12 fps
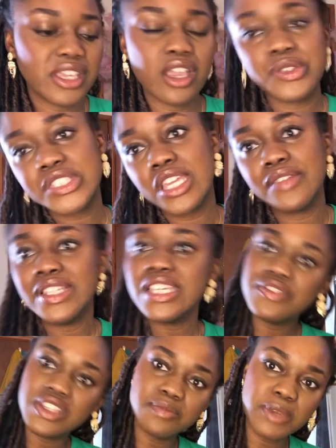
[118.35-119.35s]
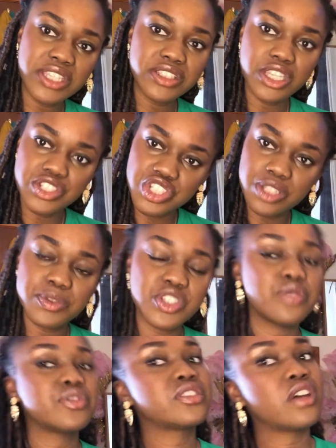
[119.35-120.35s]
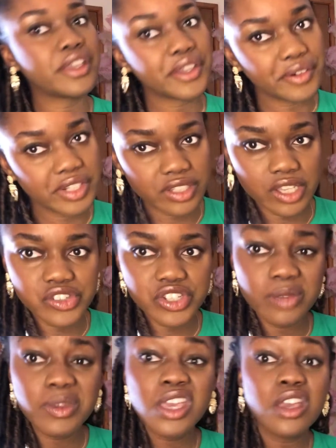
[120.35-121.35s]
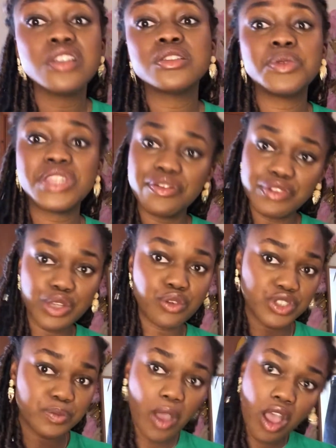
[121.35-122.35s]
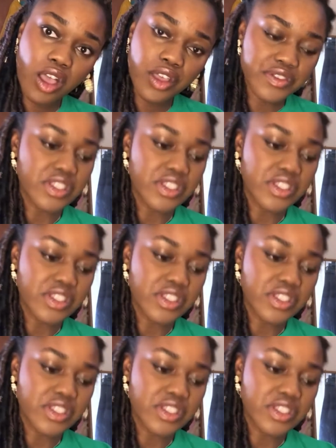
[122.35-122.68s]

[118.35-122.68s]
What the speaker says: I was kind of leaving my internship and she was starting her internship, so we definitely crossed paths,